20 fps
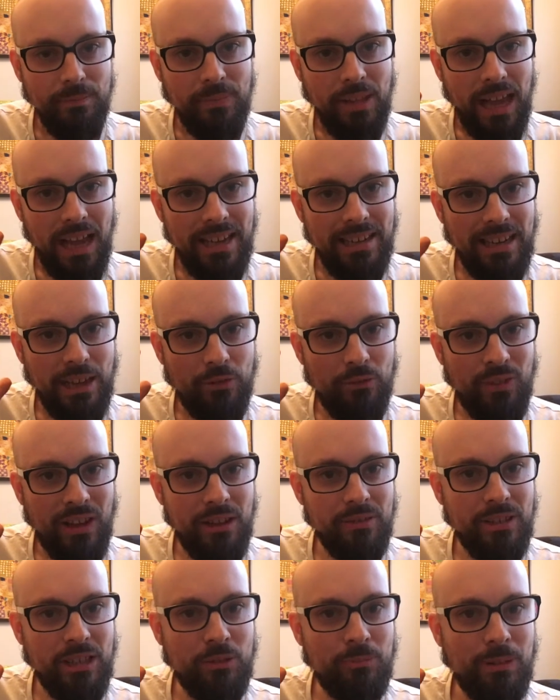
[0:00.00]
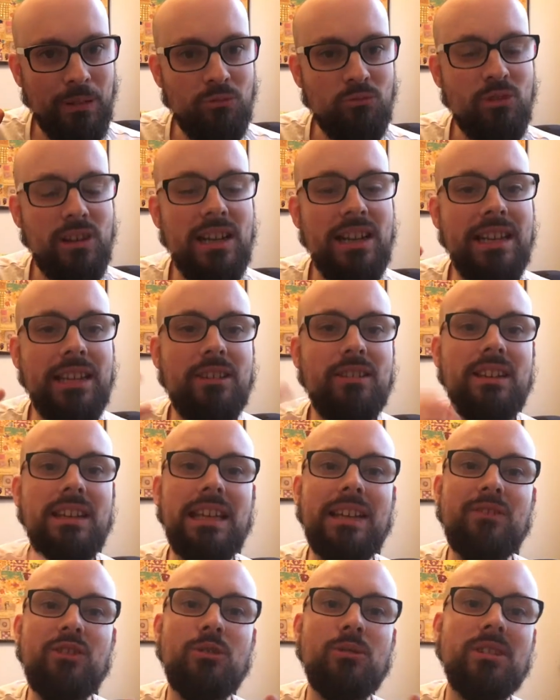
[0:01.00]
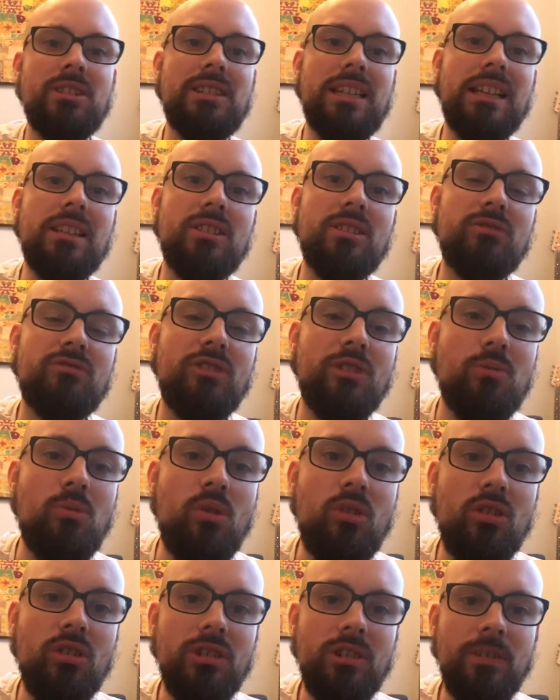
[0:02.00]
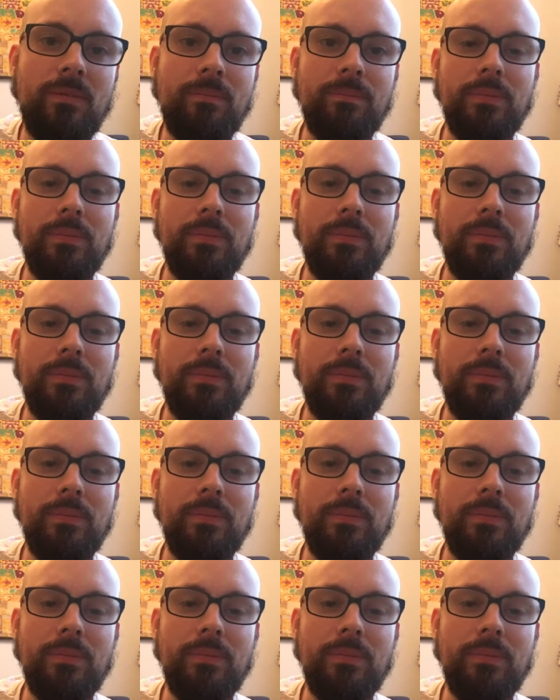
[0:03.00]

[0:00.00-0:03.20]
And I found it's been really good. It gives you a sense of reward.